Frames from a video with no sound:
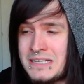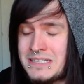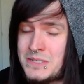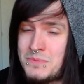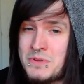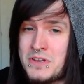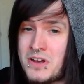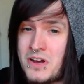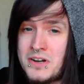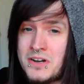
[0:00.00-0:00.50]

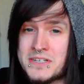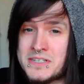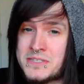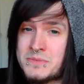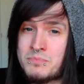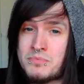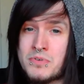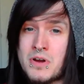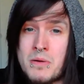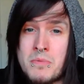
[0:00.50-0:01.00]
To be
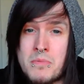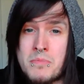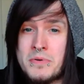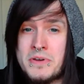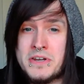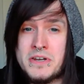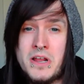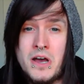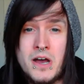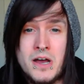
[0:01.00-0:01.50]
honest,
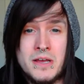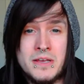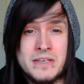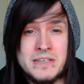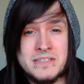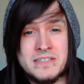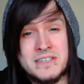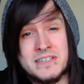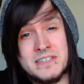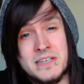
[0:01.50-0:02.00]
probably not.
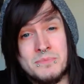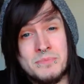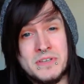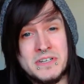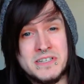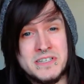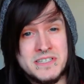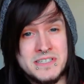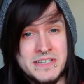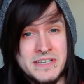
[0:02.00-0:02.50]
Is this
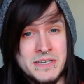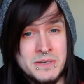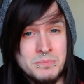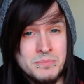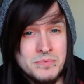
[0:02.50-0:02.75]
something to skip?